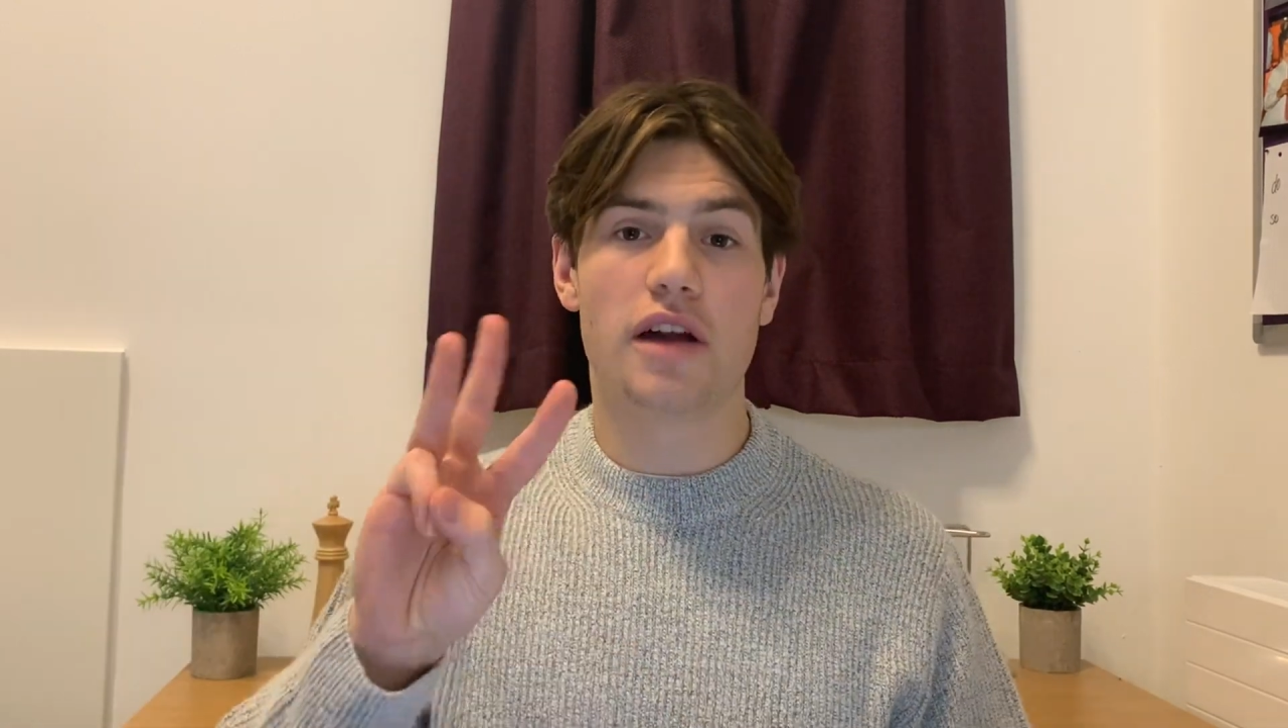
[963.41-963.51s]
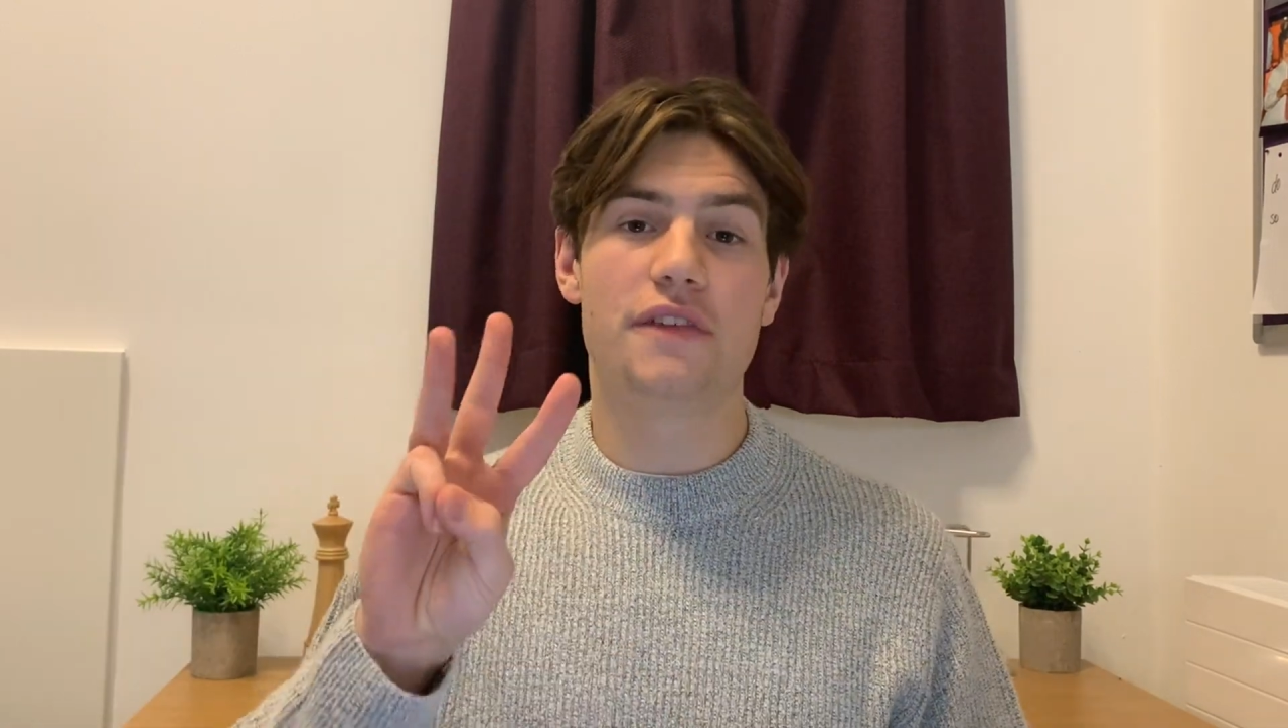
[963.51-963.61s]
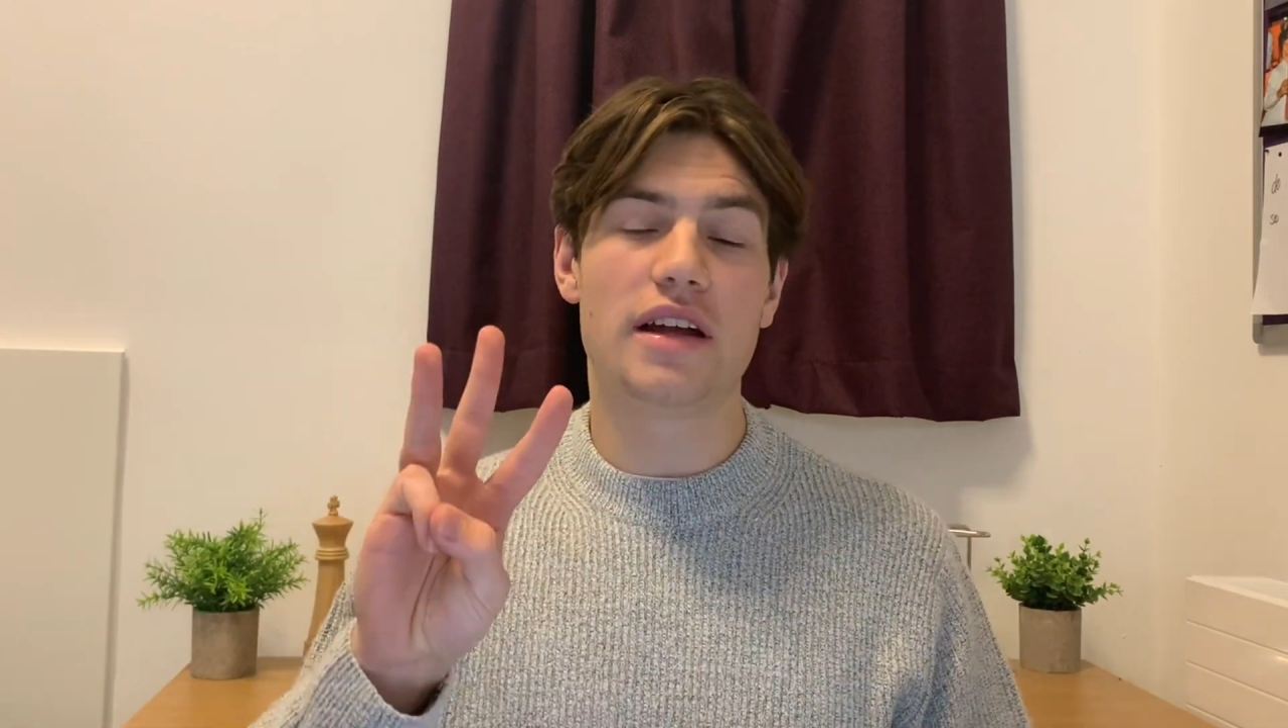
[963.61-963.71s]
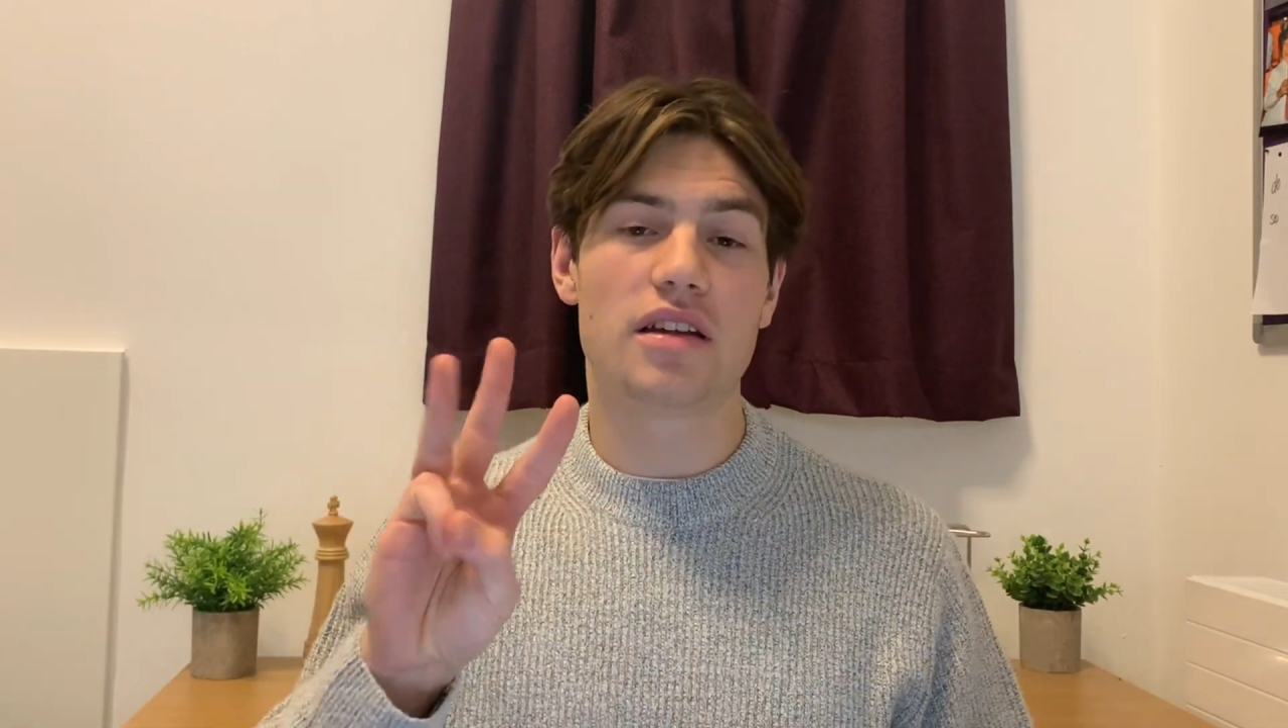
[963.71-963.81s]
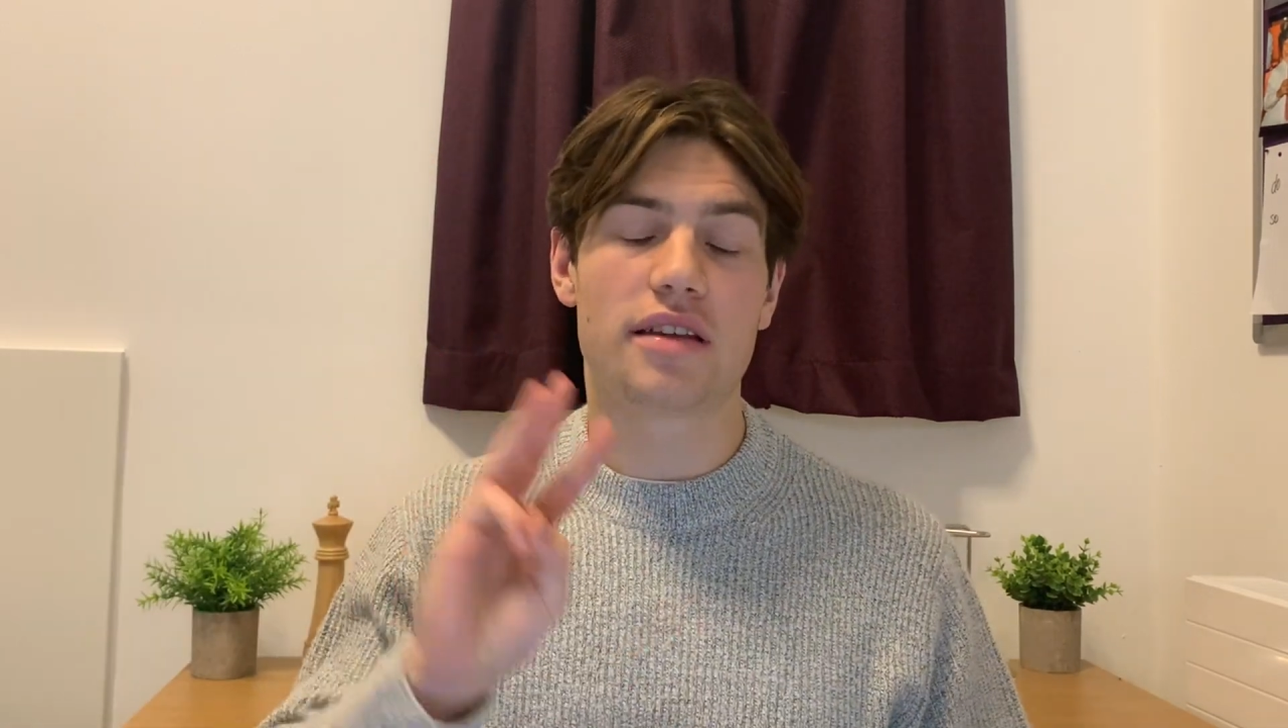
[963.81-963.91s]

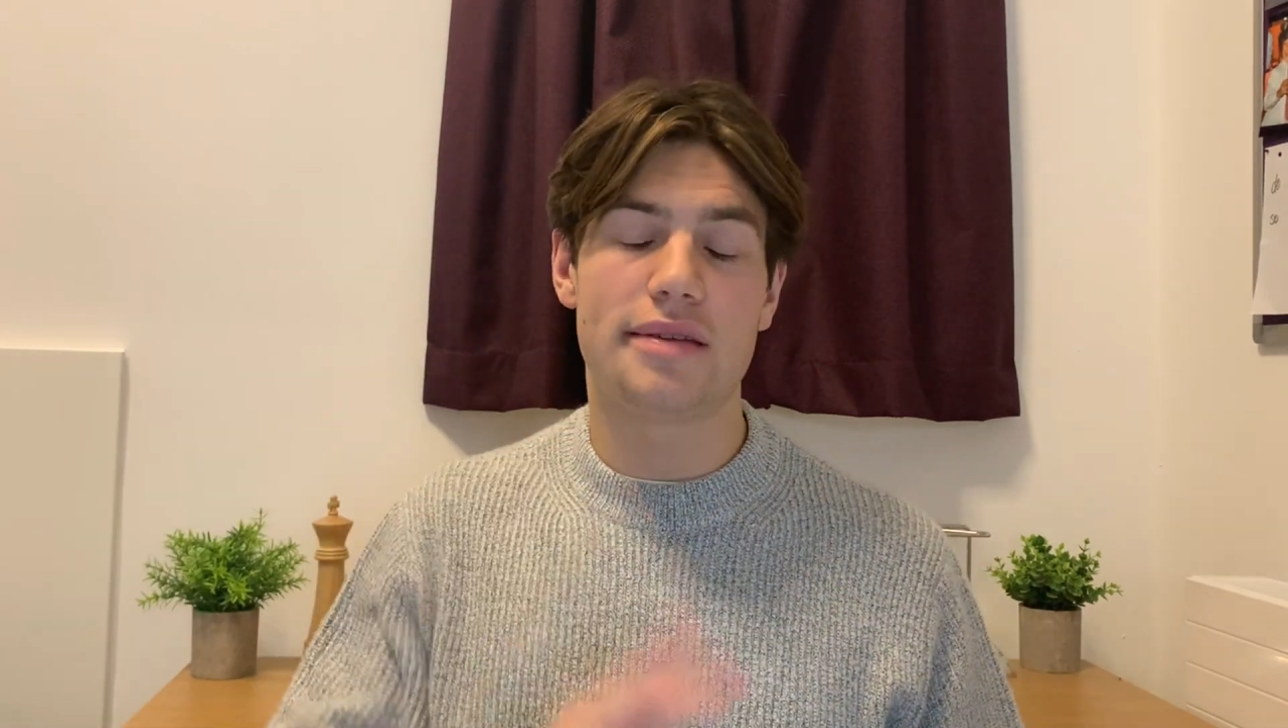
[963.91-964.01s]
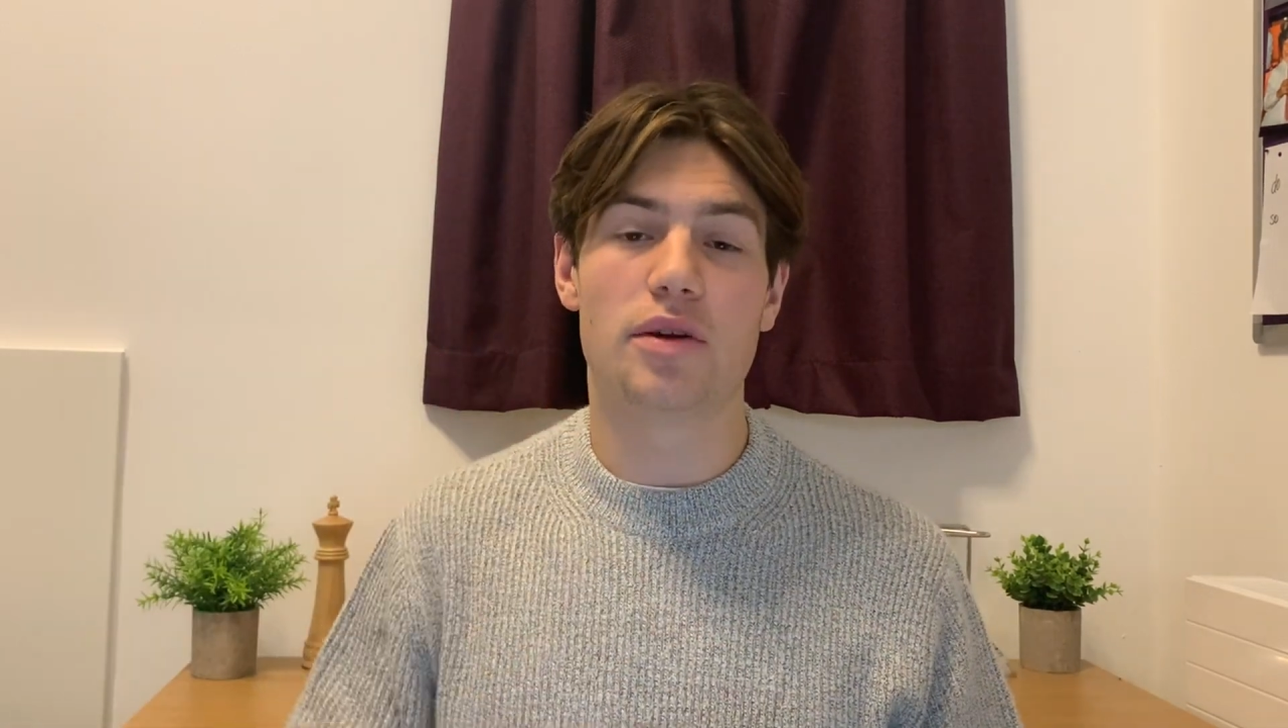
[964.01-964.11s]
thing to consider